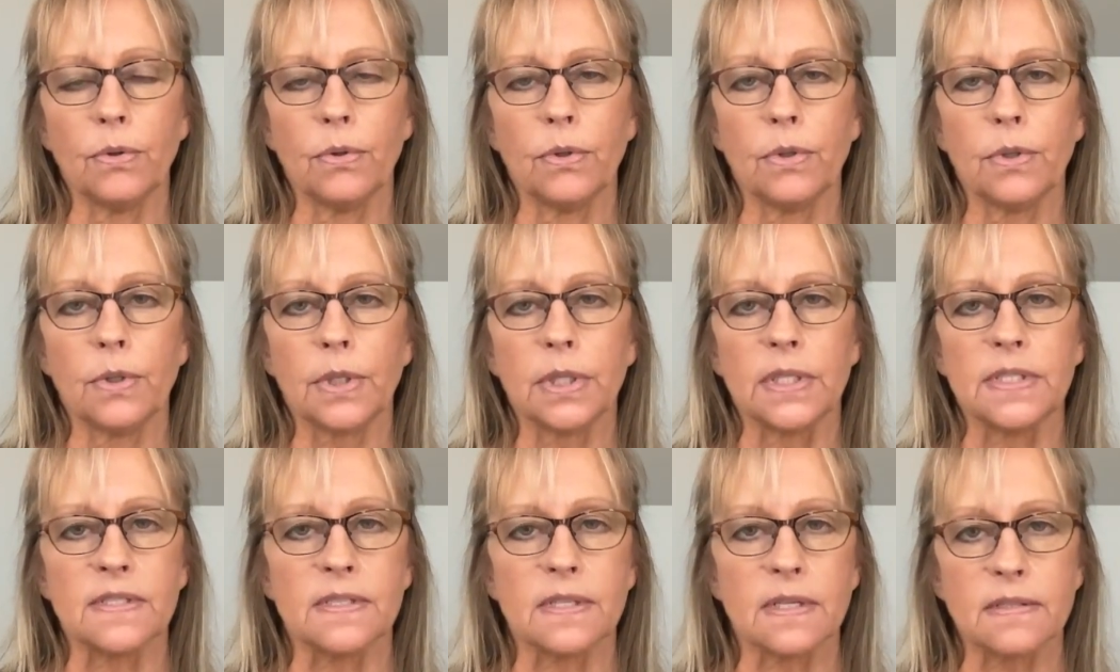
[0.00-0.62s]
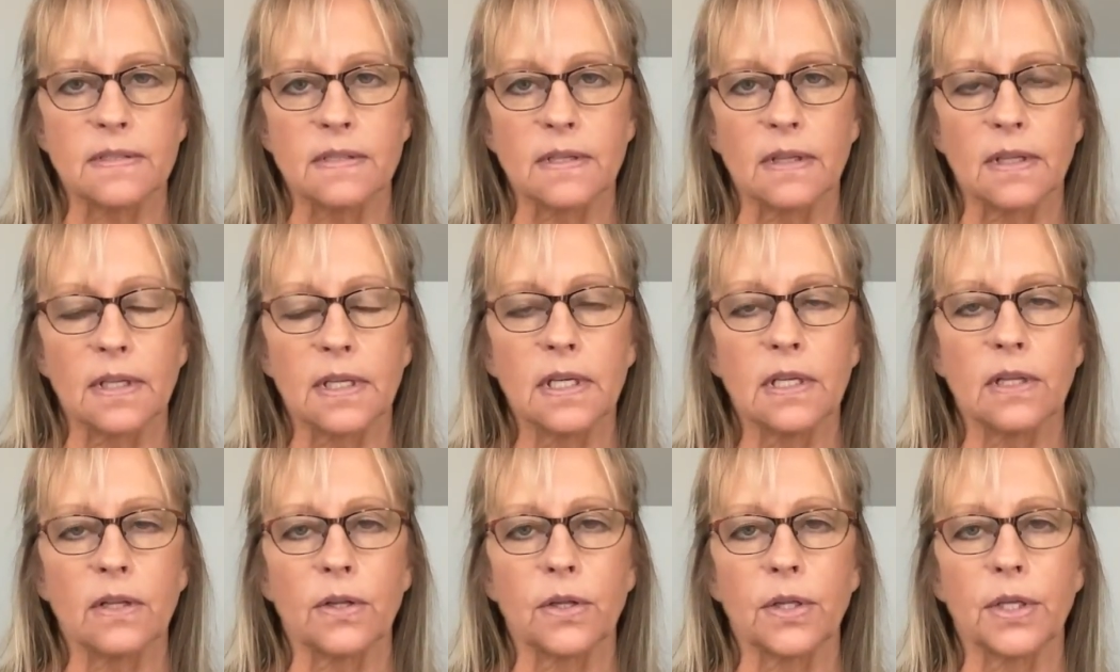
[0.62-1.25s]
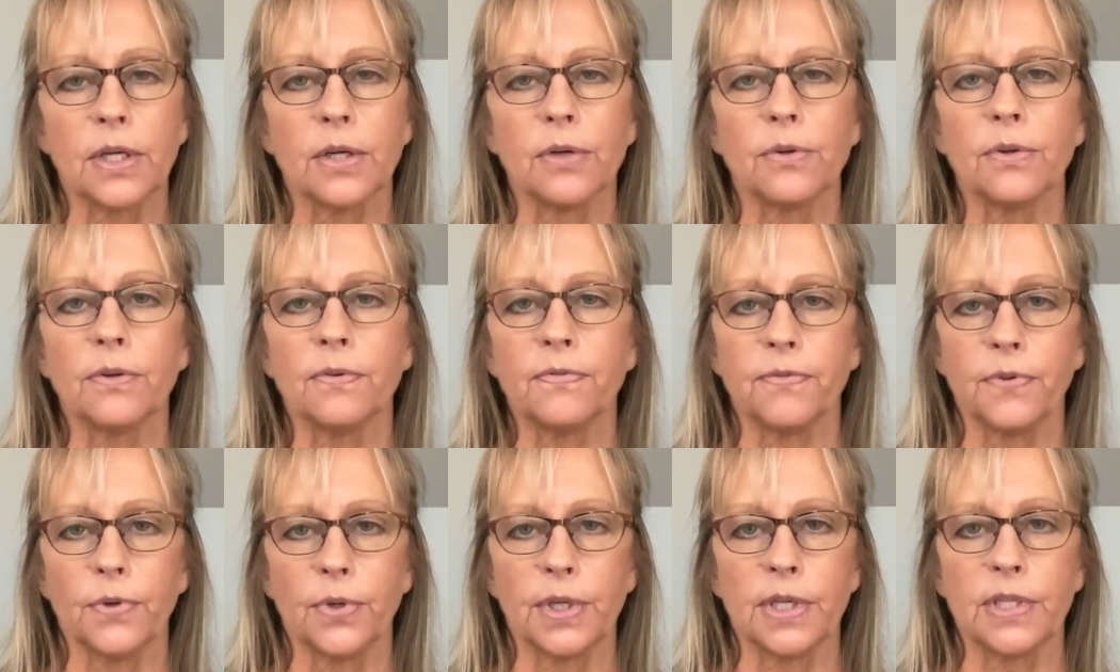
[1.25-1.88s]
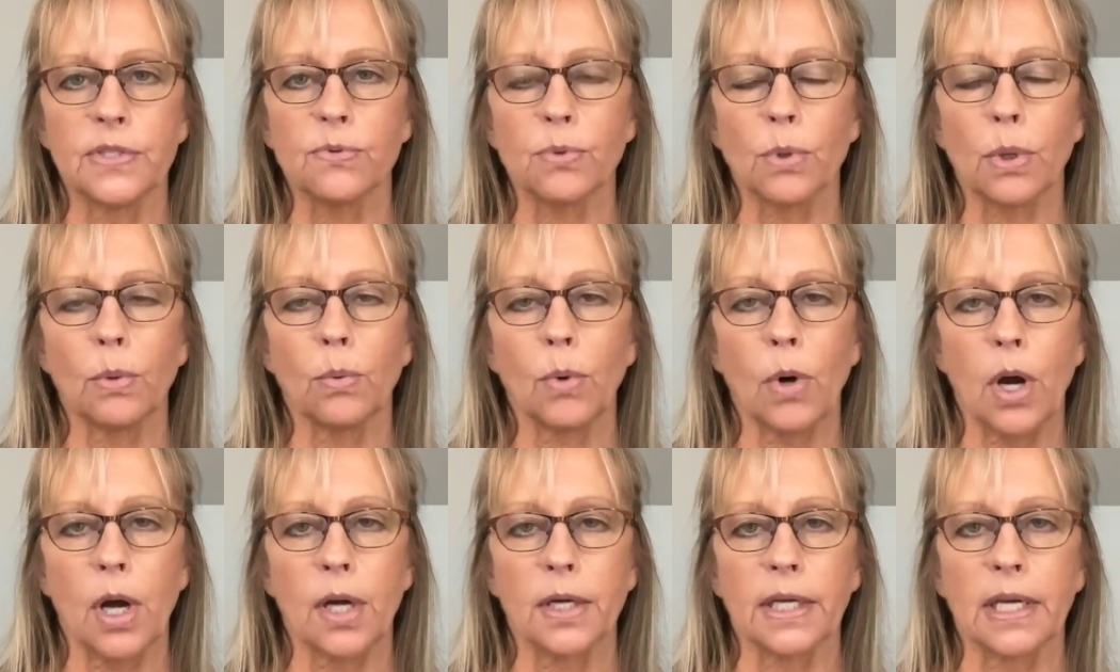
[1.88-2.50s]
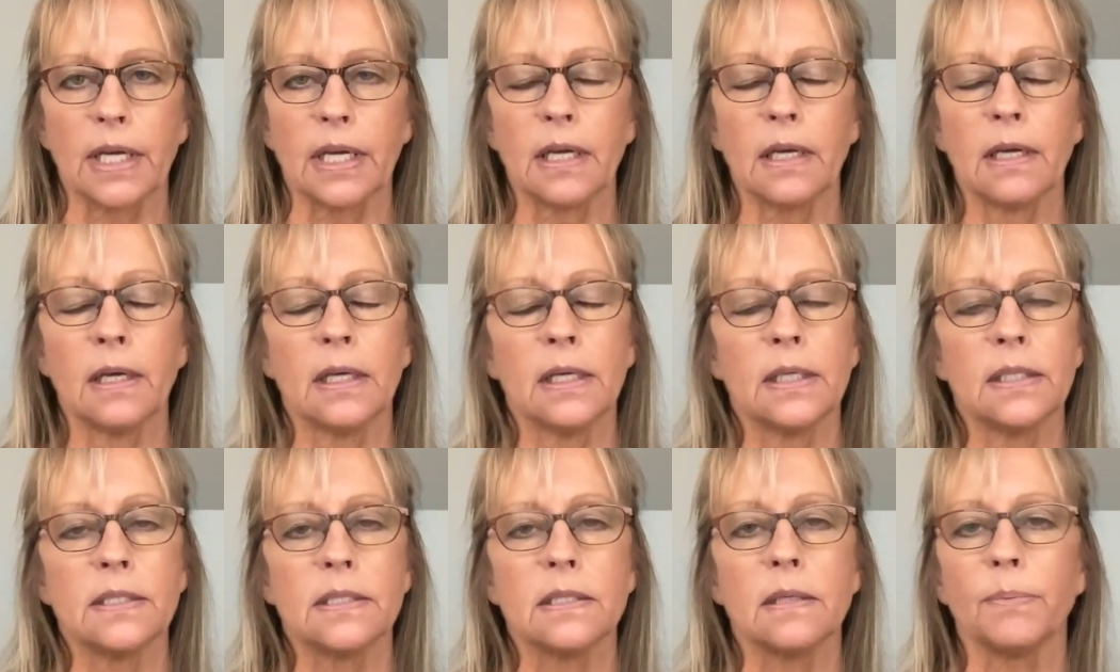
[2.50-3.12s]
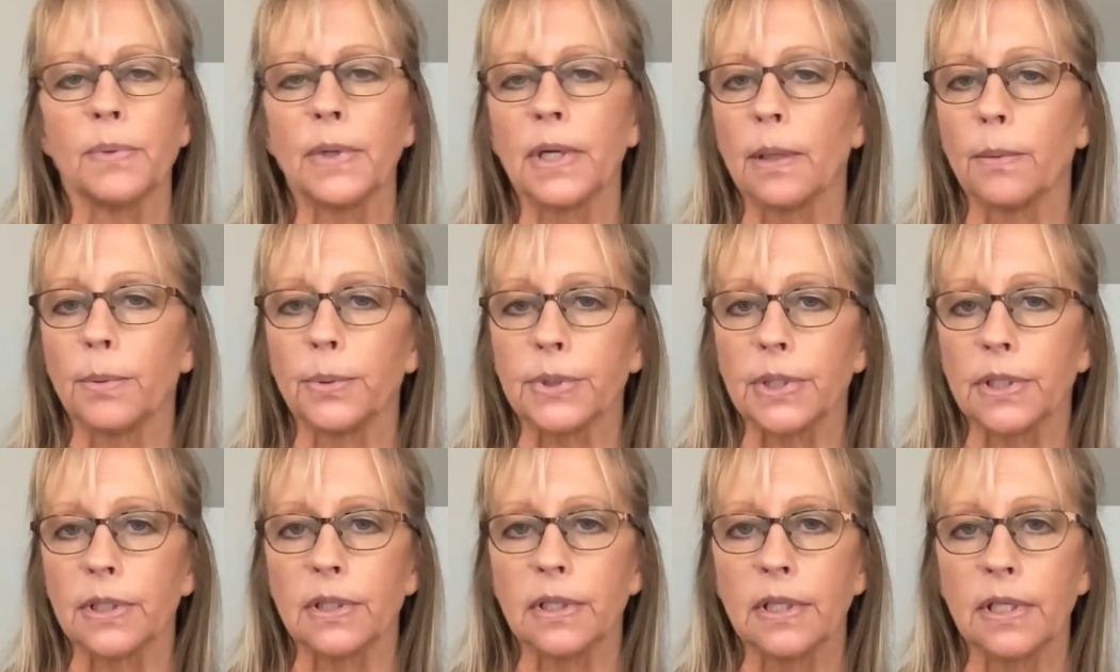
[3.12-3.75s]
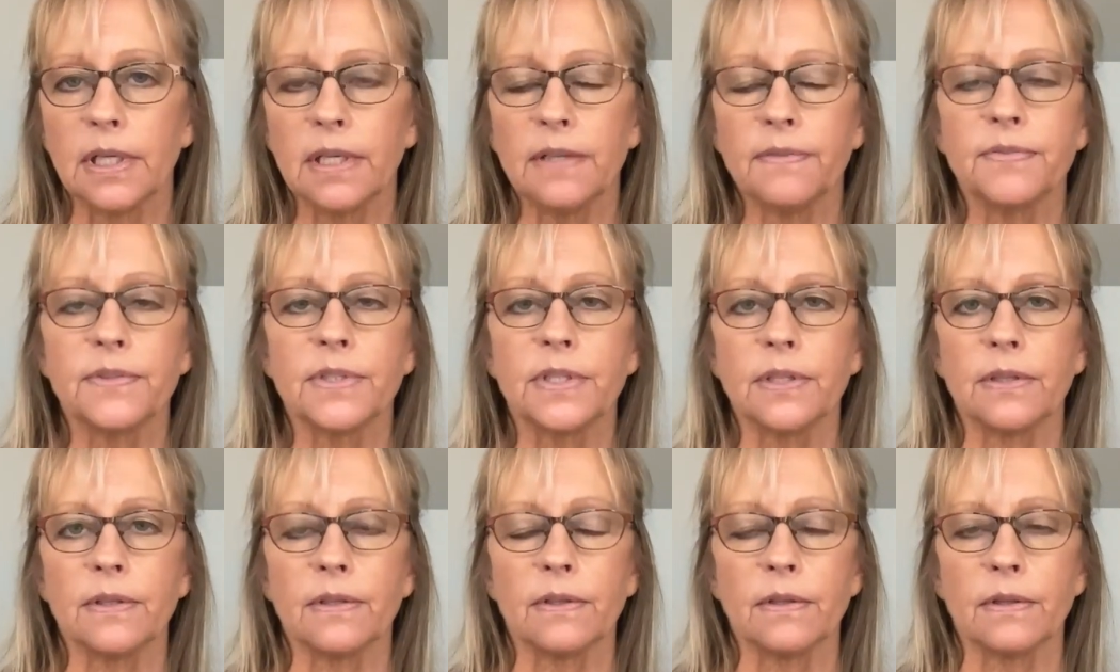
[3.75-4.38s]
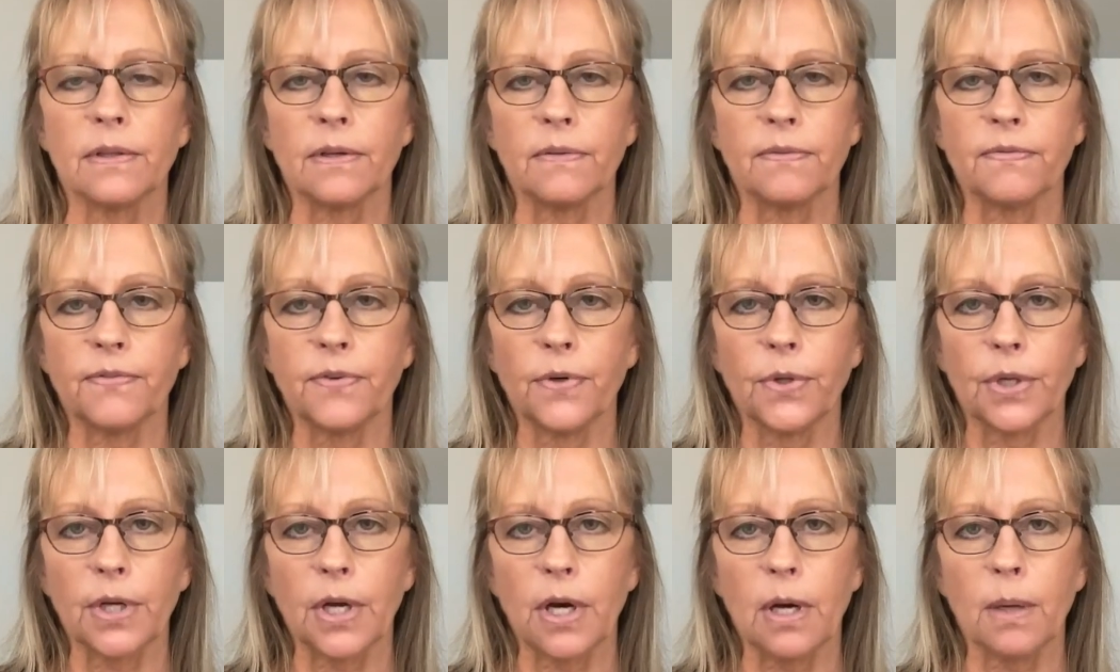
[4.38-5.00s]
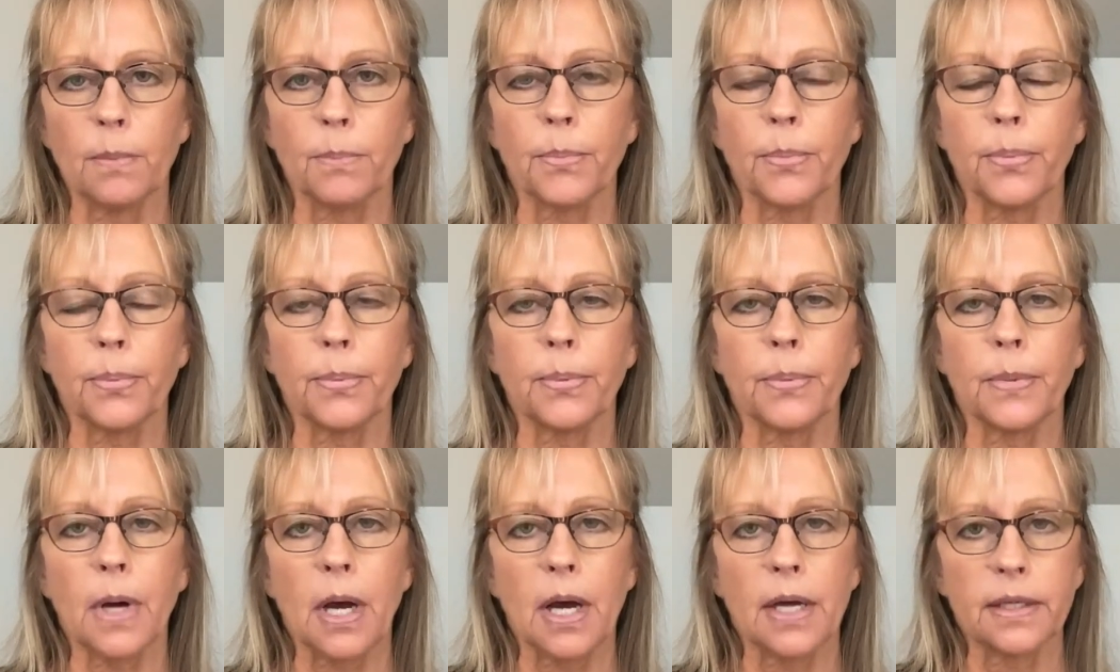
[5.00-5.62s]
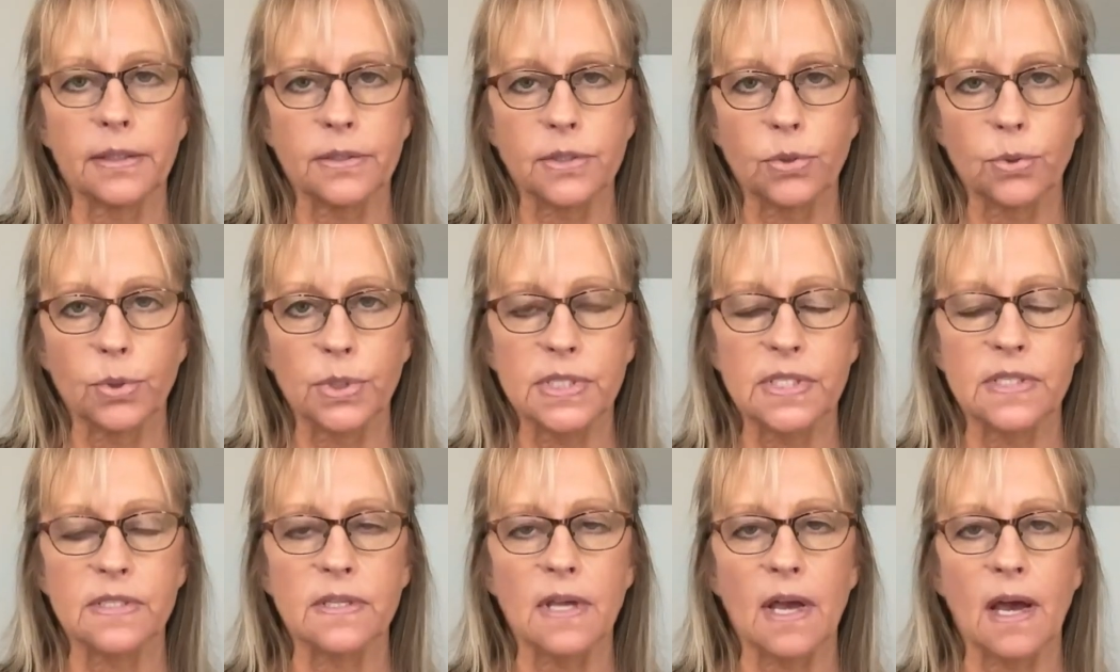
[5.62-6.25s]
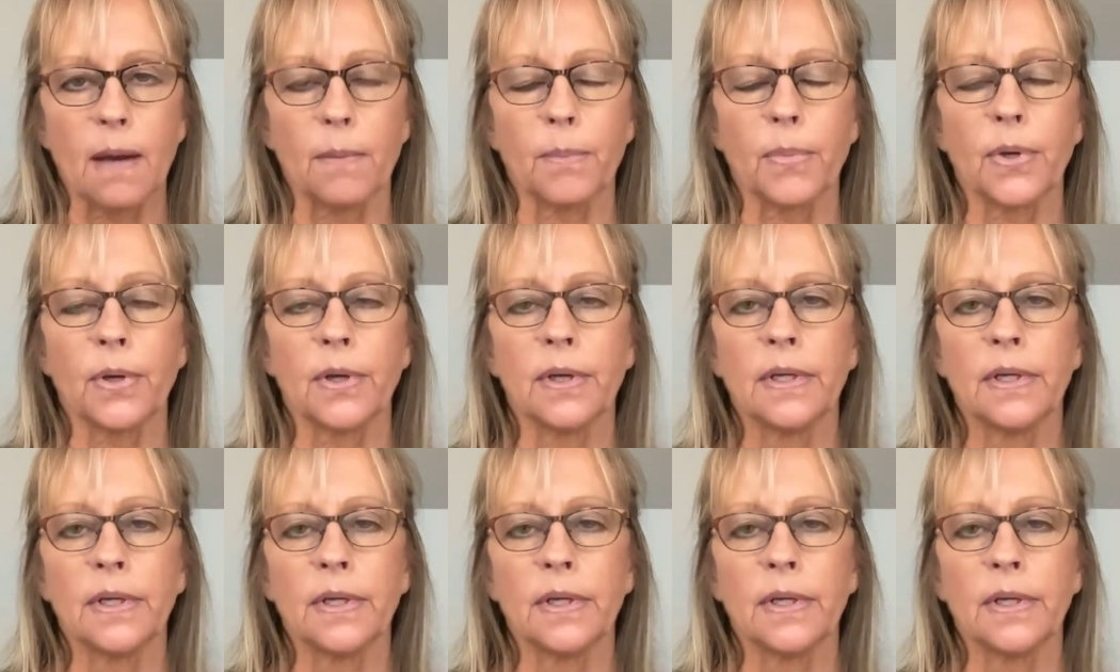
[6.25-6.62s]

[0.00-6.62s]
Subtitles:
consistently clear the foot as we're walking, to be able to lift the foot up onto a step.